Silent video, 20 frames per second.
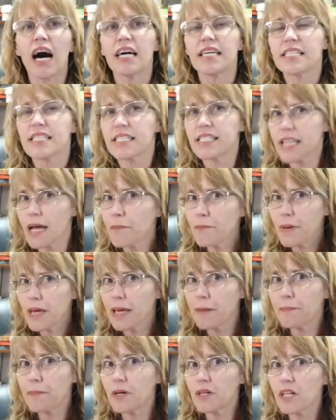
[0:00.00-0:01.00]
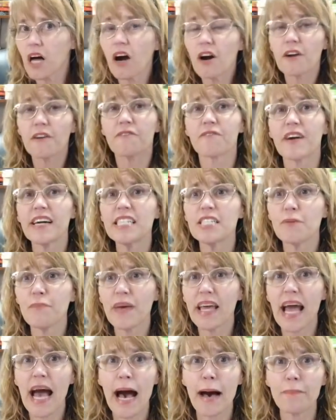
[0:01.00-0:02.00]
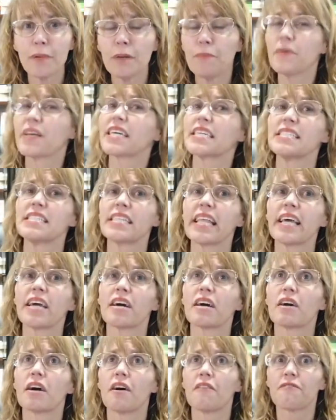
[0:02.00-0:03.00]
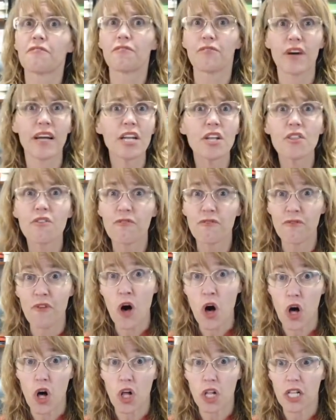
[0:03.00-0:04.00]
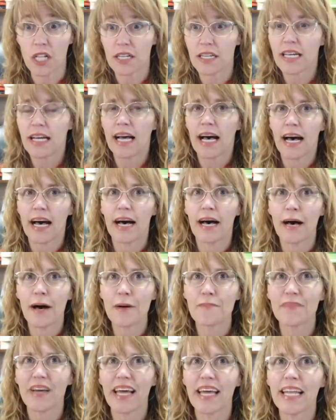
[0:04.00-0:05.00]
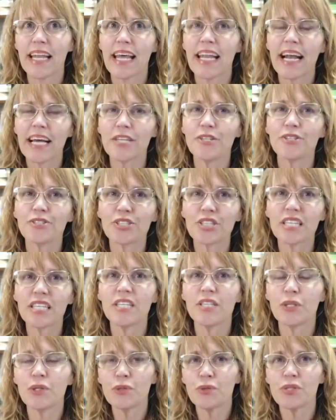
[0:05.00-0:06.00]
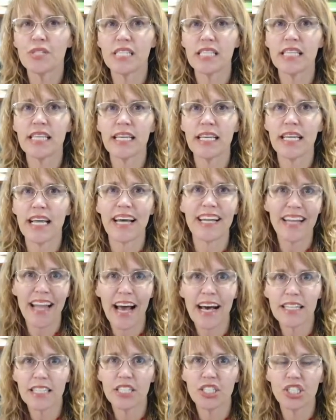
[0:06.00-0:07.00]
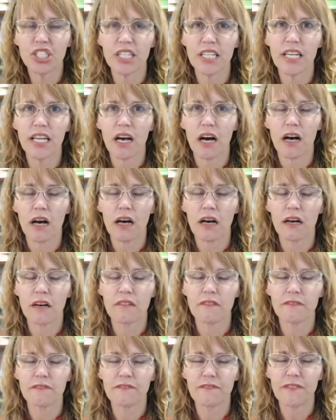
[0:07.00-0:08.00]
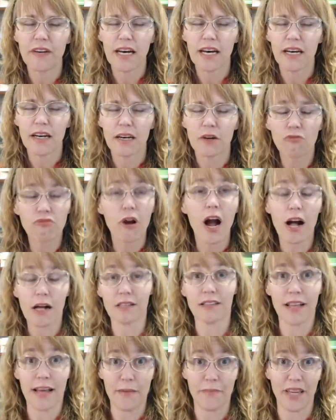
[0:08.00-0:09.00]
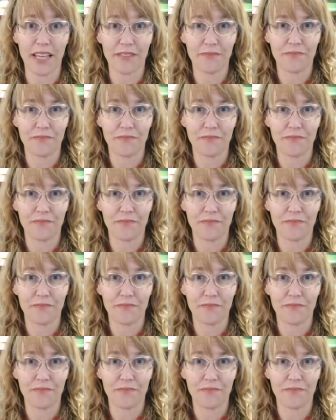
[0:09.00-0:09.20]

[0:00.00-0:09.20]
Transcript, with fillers: Some people are afraid to be happy because they are afraid of the fall. Um, and, and I usually use the analogy of uh, rock climbing.